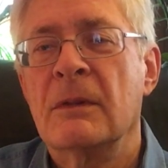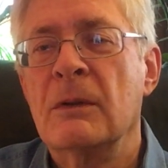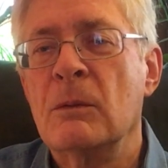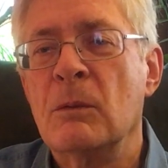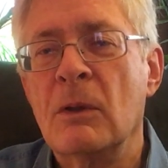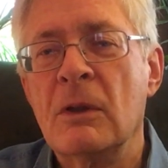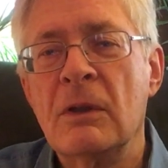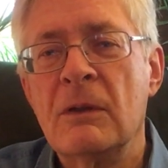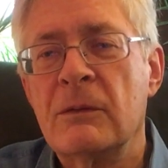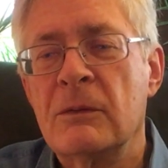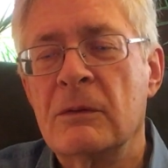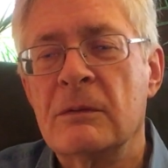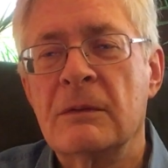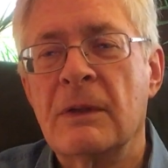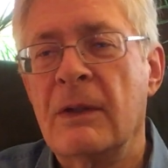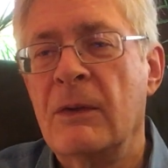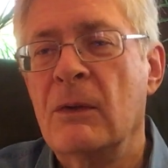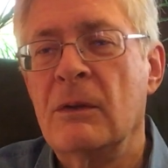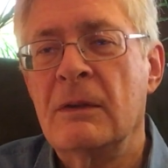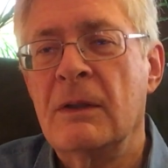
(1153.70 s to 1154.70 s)
Oh, wonderful.
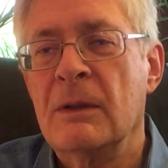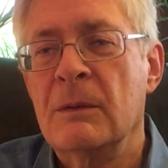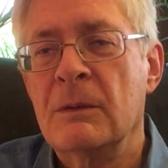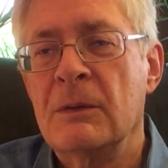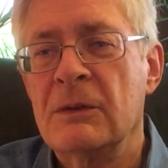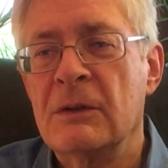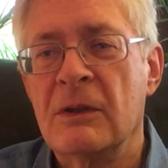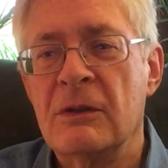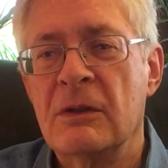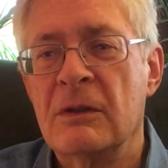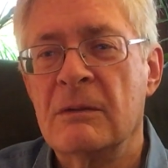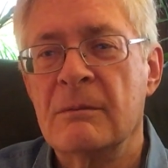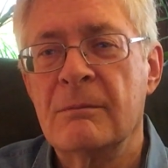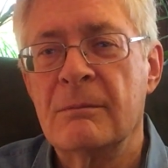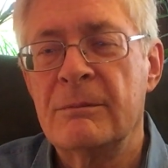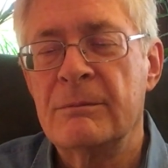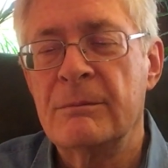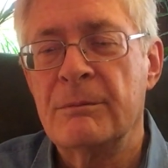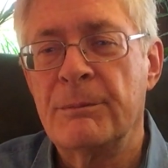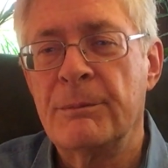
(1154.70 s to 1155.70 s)
I thought that was such a
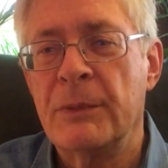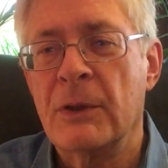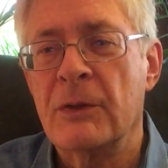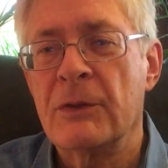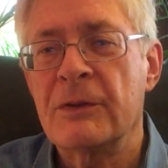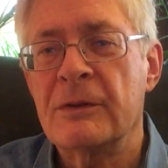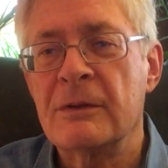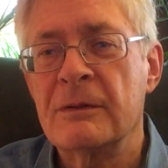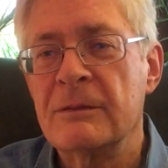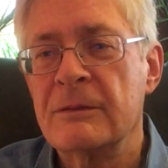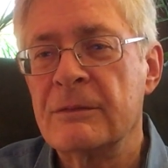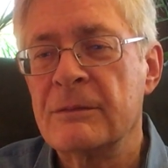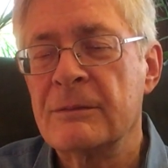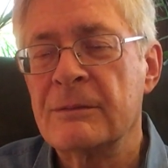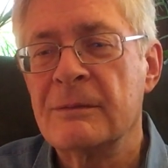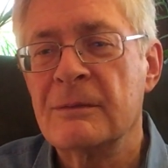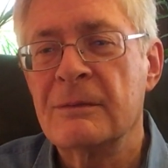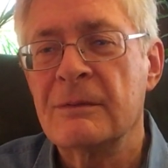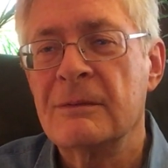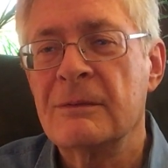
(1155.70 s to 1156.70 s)
burst of
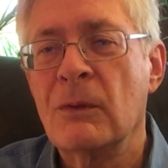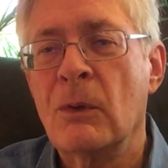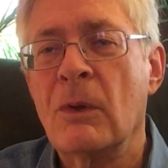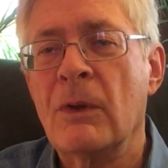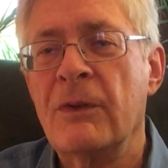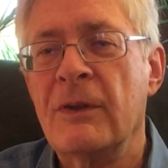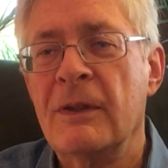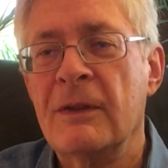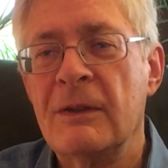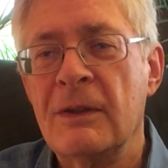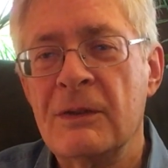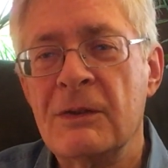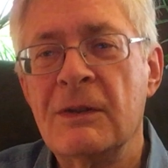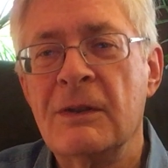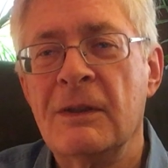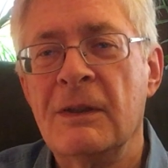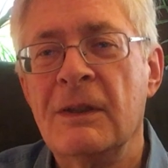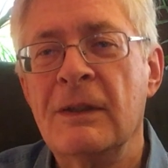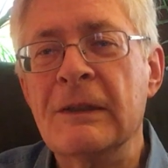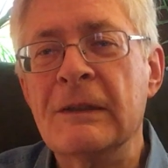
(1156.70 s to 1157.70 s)

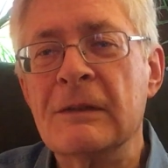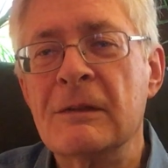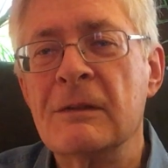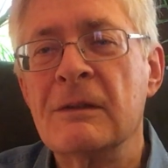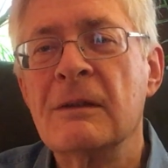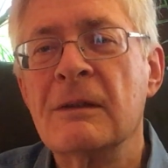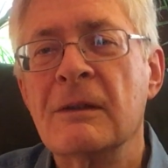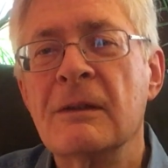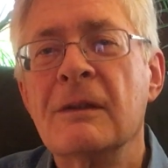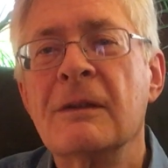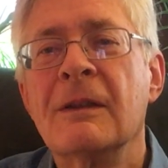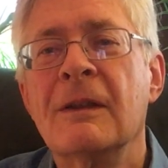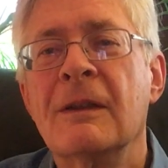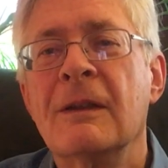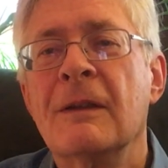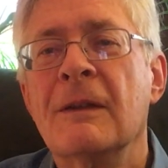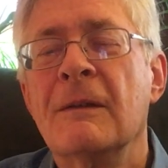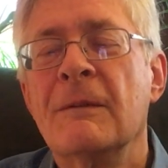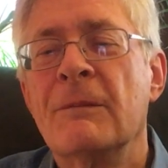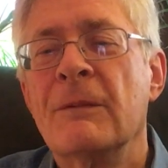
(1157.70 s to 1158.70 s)
authenticity and
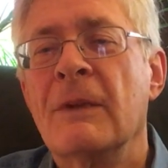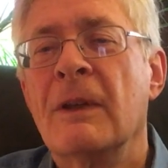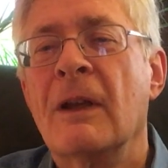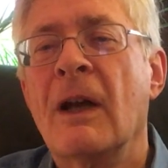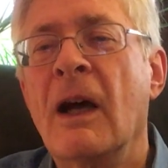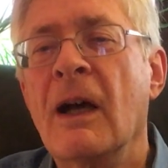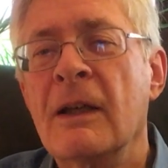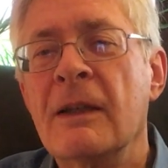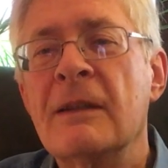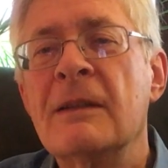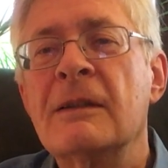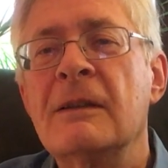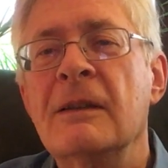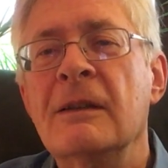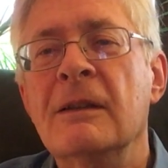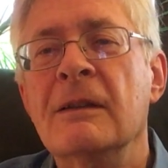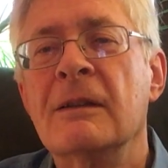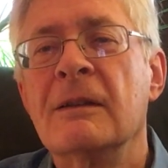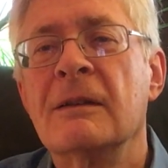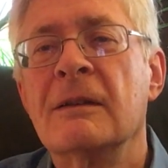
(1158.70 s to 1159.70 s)
honesty.